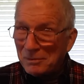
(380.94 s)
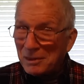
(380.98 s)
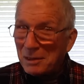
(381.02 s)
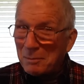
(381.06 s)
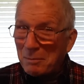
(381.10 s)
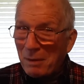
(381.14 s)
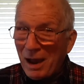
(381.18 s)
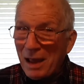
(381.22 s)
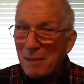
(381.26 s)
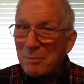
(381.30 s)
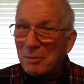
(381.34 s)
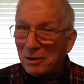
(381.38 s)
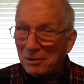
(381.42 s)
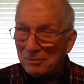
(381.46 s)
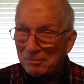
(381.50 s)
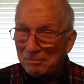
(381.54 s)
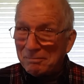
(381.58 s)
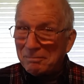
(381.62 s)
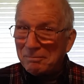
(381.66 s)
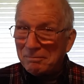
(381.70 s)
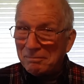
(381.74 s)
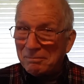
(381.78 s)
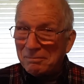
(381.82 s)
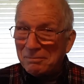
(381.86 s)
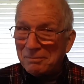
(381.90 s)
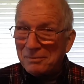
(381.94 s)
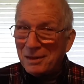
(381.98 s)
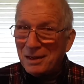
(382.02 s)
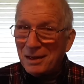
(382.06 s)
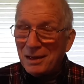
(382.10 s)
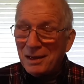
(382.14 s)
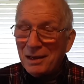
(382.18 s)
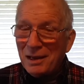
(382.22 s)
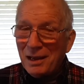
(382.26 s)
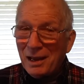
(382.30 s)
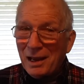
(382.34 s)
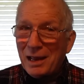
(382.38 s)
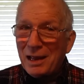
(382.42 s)
the Bible.
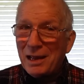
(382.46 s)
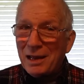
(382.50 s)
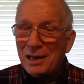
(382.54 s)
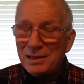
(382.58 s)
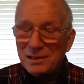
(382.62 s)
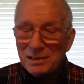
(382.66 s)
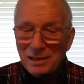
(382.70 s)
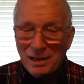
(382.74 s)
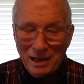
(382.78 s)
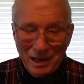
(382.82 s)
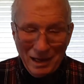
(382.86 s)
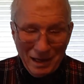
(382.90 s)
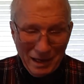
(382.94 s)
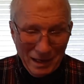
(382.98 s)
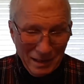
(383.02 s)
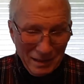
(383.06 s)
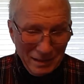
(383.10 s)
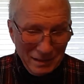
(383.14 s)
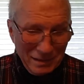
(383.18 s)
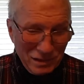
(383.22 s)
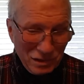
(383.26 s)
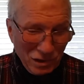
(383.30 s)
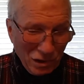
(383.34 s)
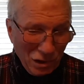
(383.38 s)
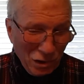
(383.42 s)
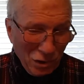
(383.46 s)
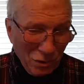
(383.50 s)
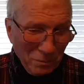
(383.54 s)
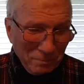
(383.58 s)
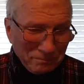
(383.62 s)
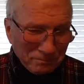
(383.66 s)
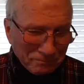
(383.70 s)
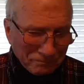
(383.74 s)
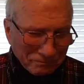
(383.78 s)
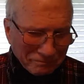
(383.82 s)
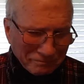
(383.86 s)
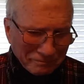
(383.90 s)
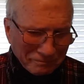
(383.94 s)
And, and so